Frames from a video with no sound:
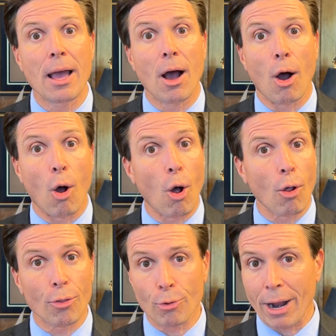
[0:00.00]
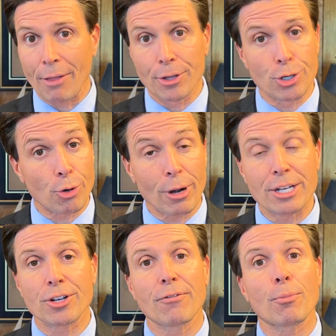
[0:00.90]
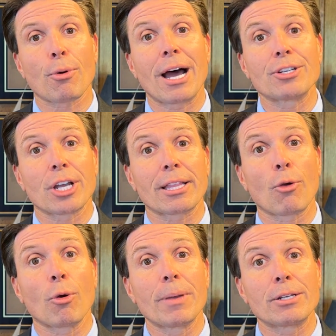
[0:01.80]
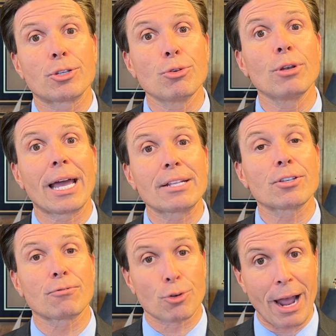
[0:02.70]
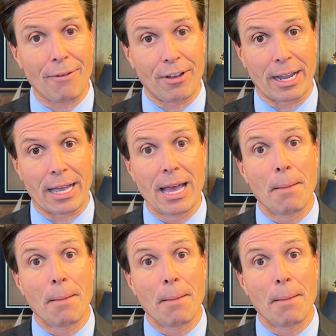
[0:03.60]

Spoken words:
All throughout the duration of the project, there will be 2 lanes of traffic.